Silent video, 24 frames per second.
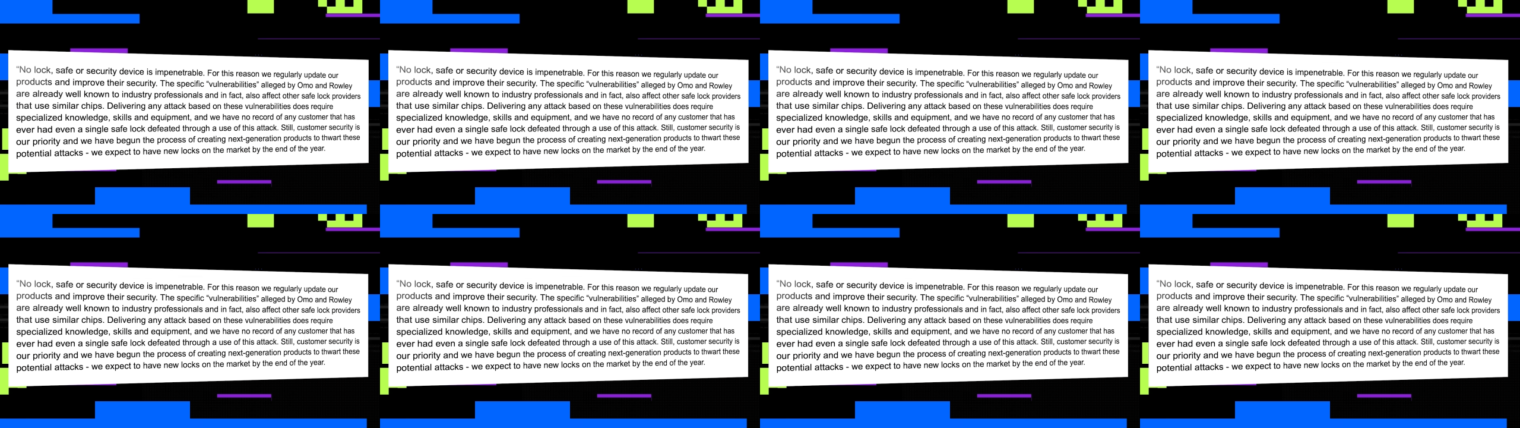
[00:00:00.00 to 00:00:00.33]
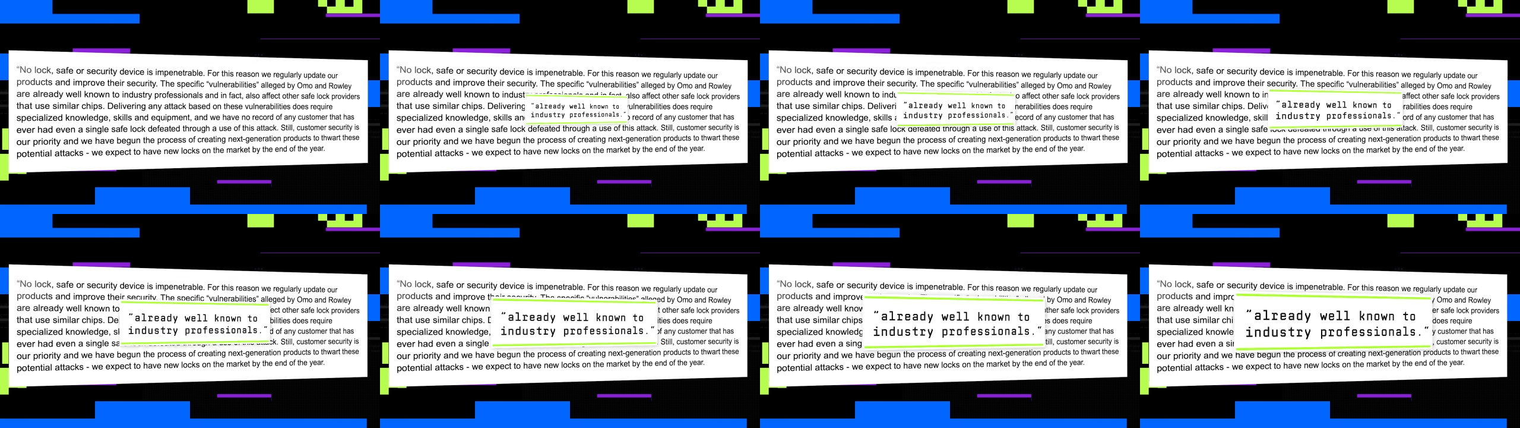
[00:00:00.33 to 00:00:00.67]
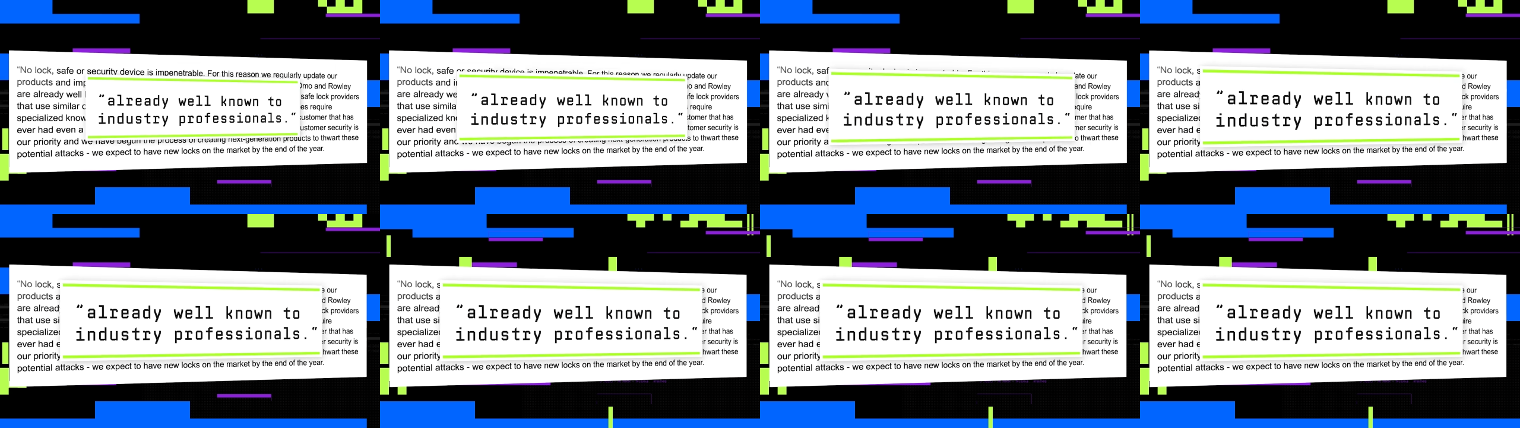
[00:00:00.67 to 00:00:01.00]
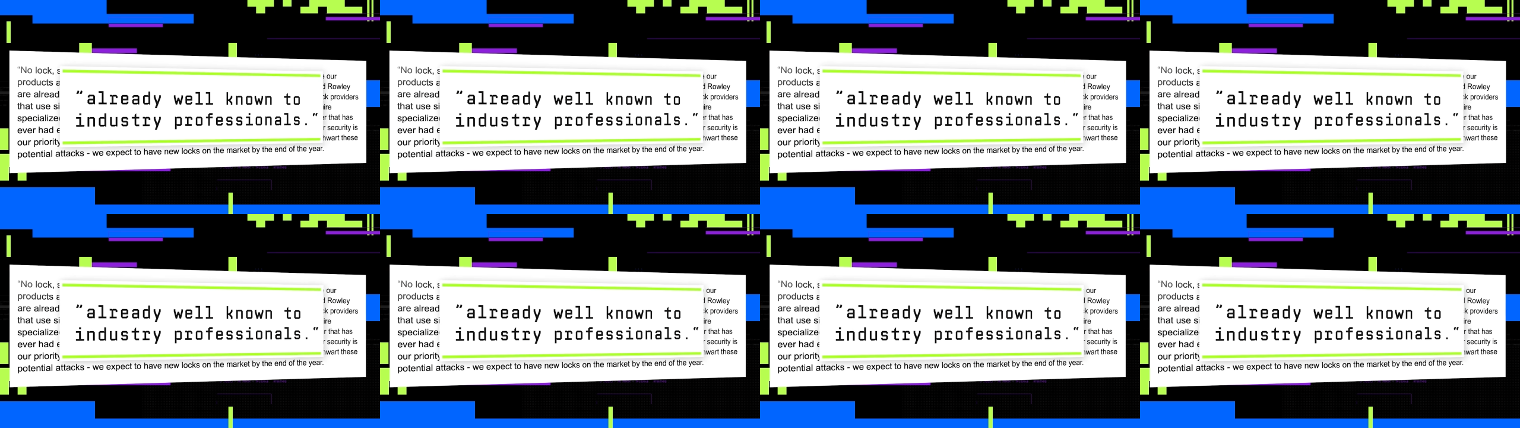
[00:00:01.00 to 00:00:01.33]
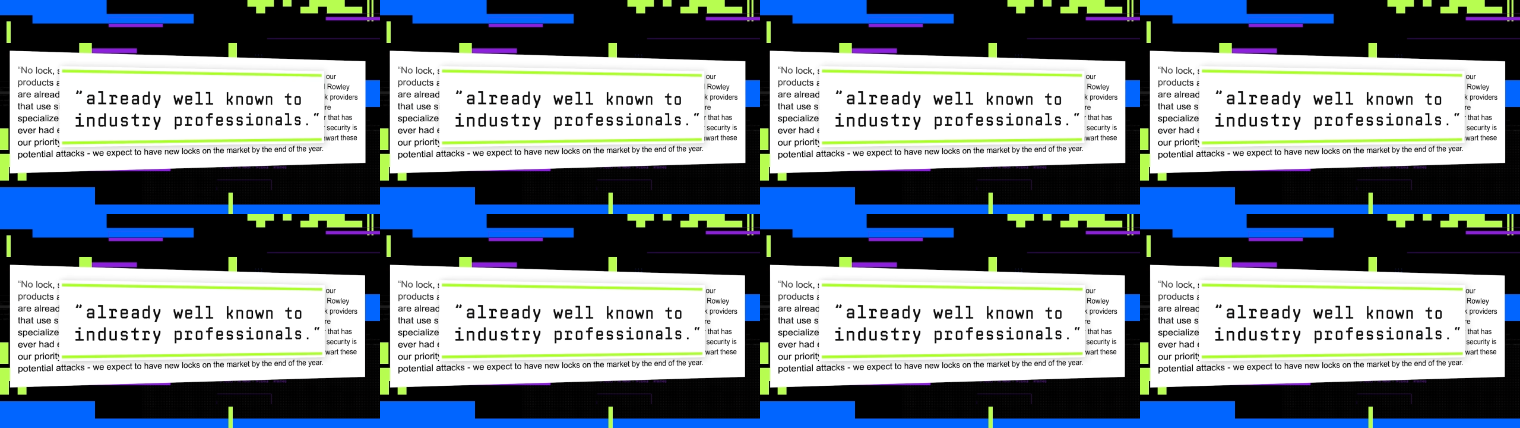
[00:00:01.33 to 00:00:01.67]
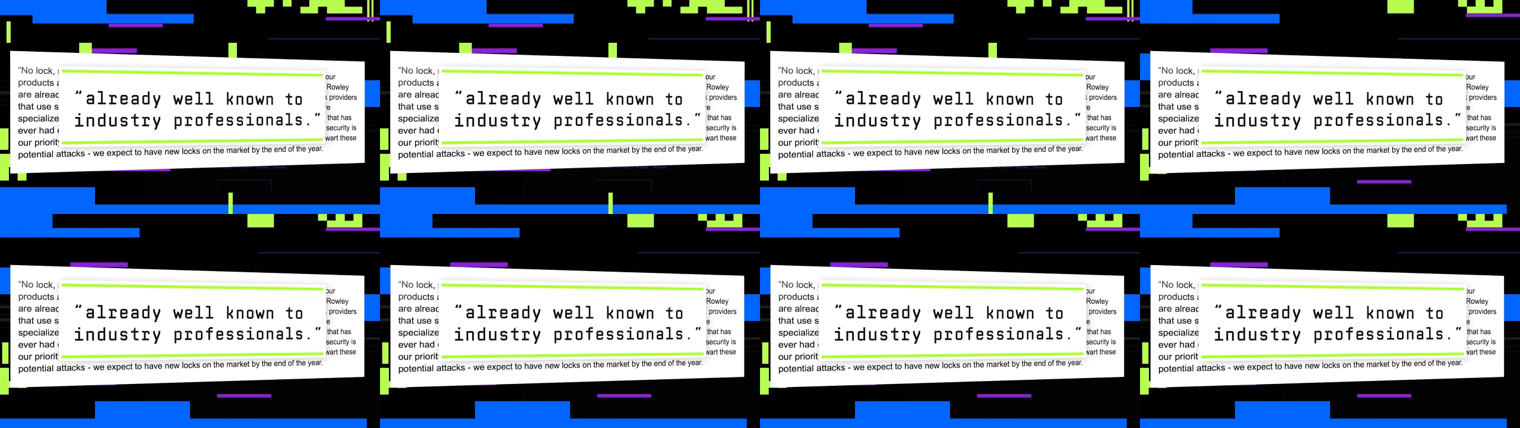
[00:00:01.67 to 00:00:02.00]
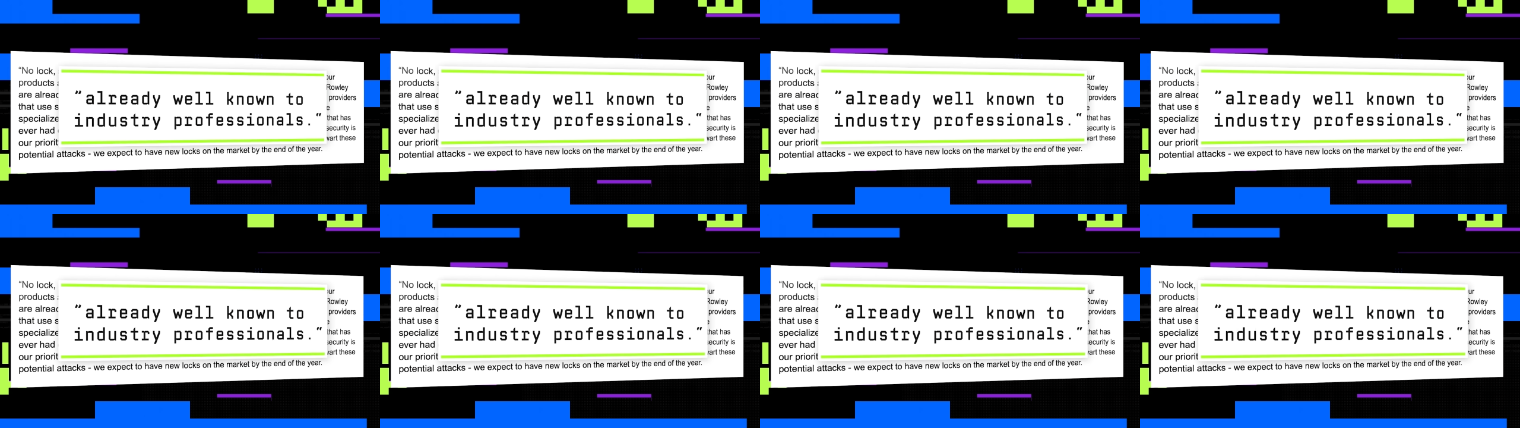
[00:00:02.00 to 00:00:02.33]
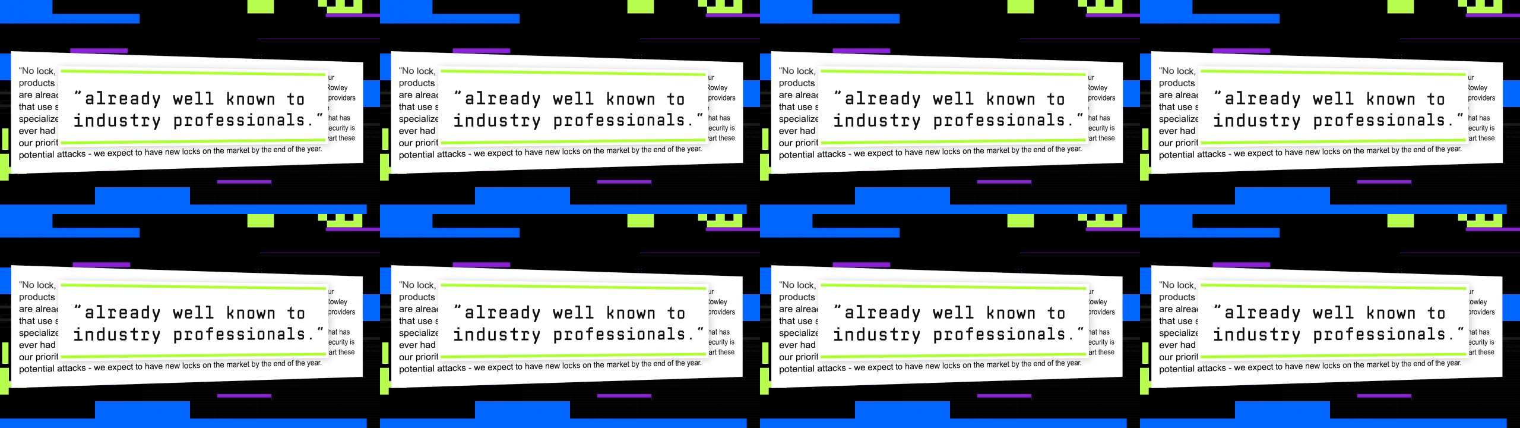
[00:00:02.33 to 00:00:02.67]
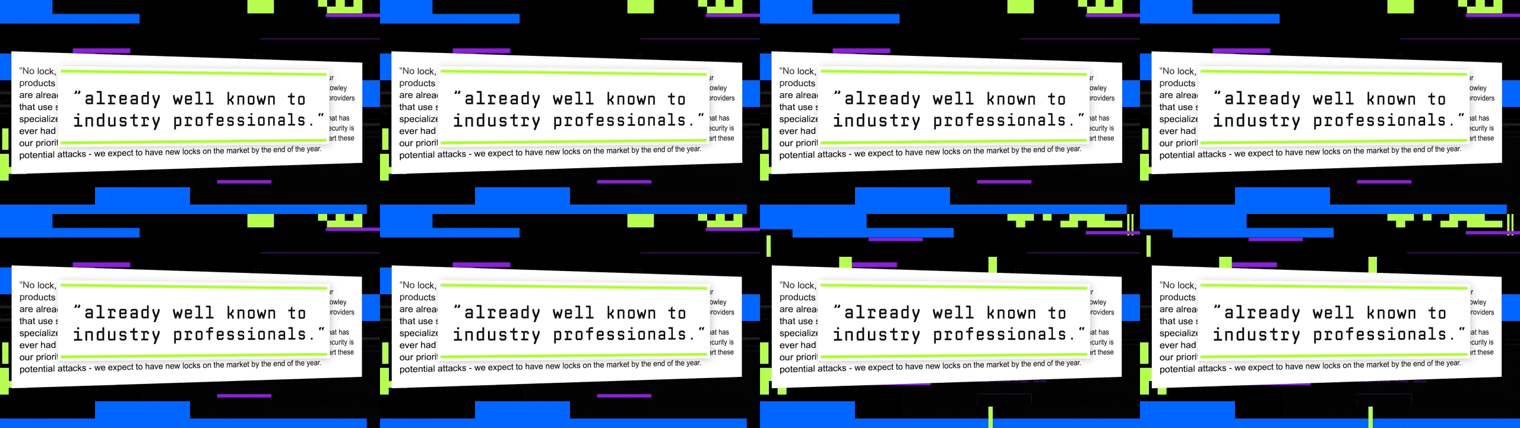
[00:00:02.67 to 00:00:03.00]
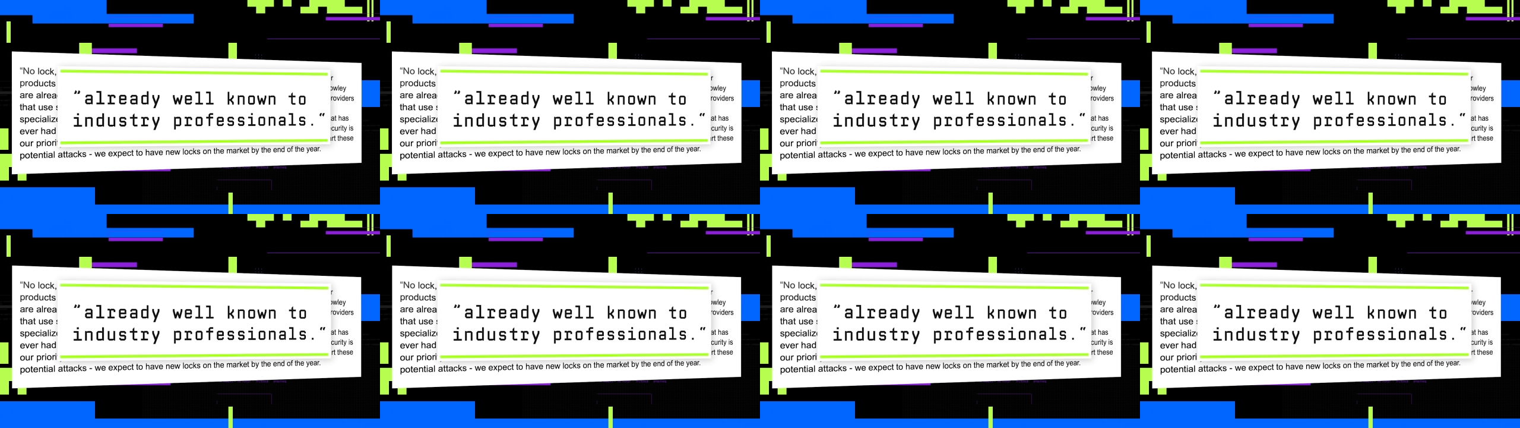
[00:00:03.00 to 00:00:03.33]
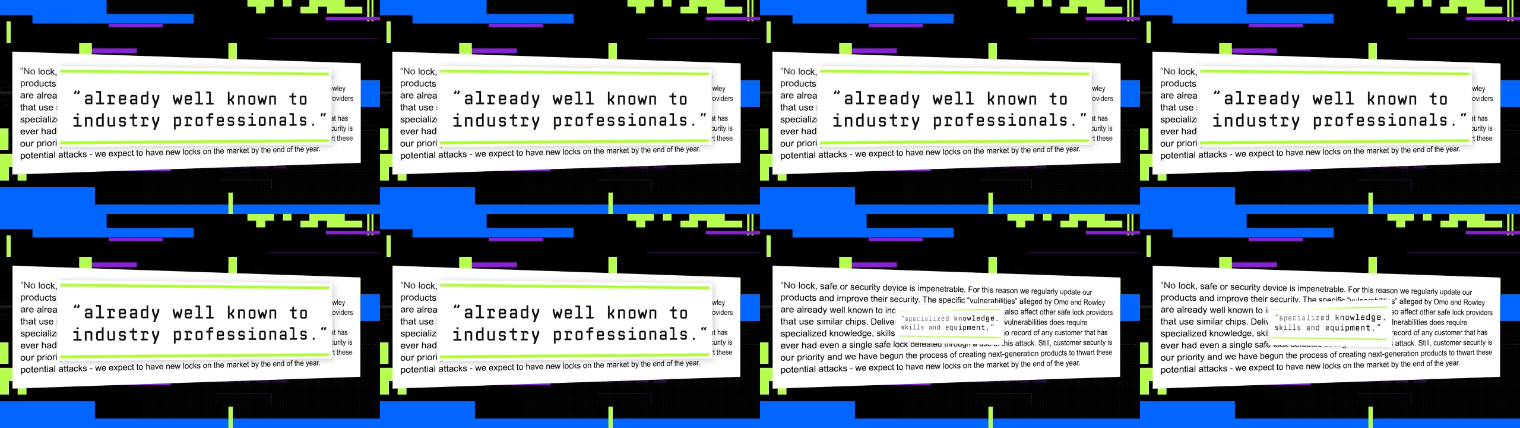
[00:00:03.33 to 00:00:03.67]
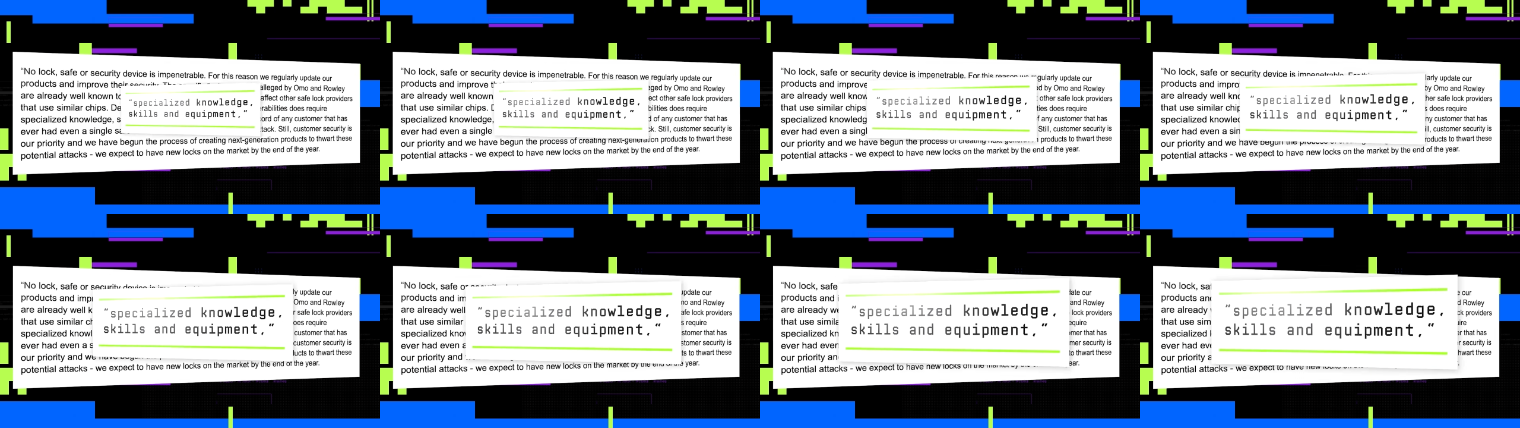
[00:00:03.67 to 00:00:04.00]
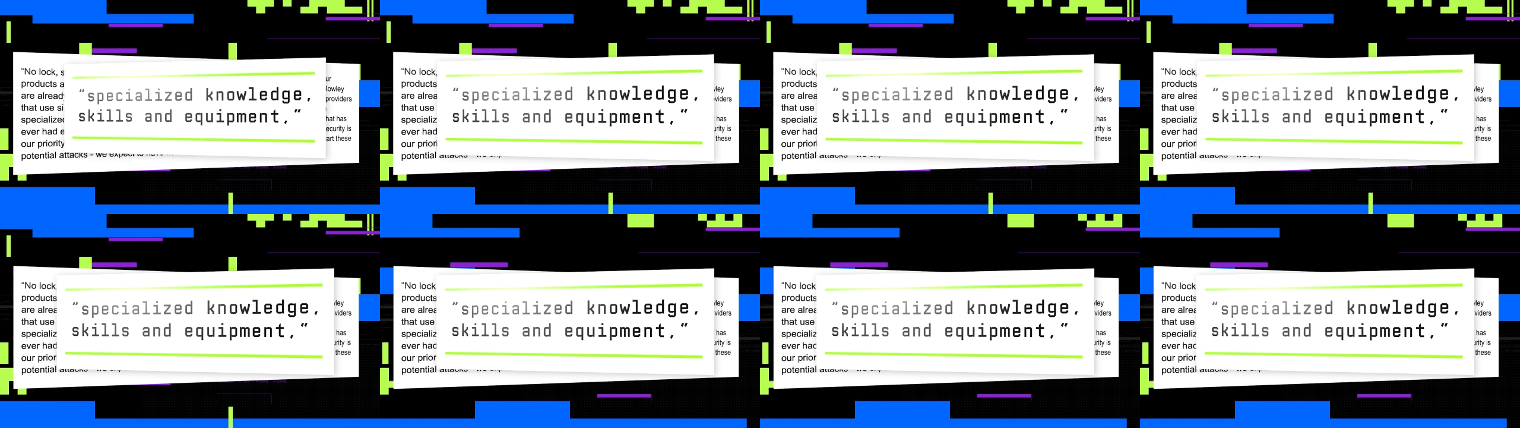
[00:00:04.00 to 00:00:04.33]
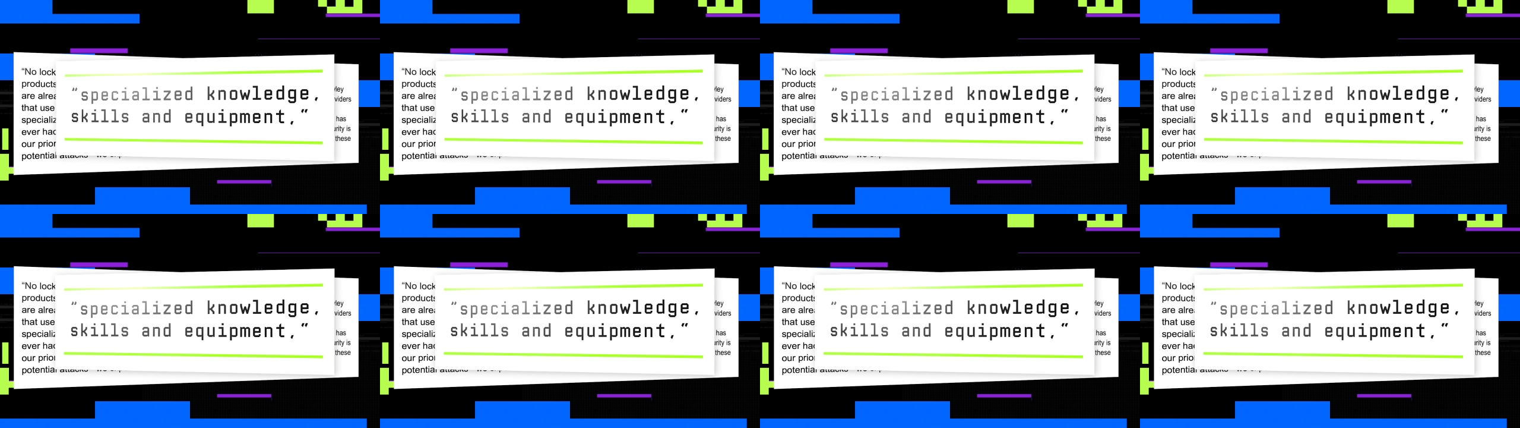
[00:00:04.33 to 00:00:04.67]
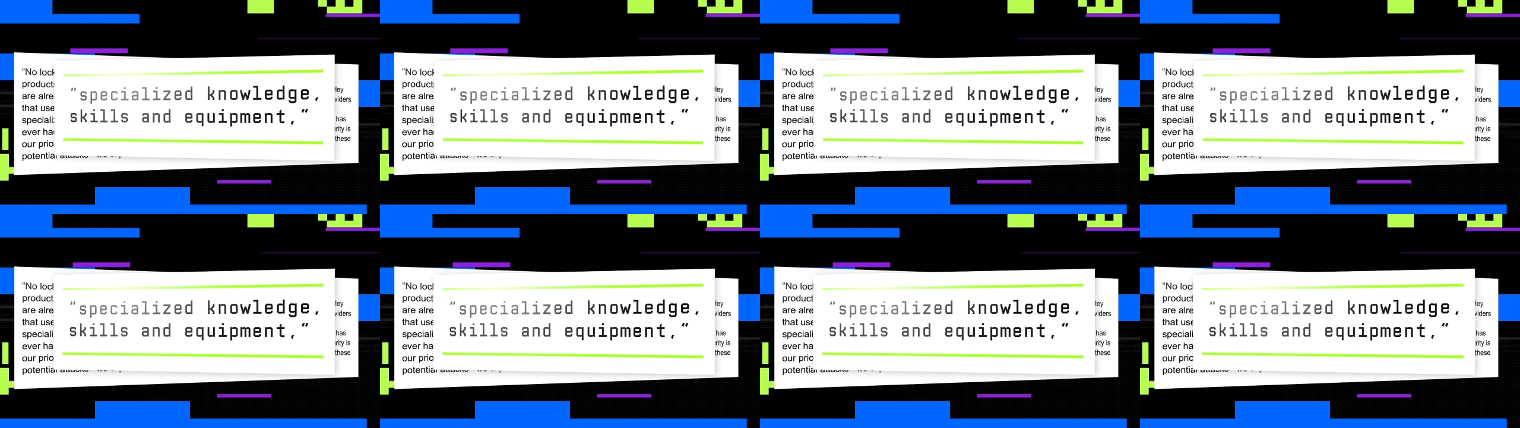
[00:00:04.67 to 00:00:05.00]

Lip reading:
No face is visible, so there are no lips to read.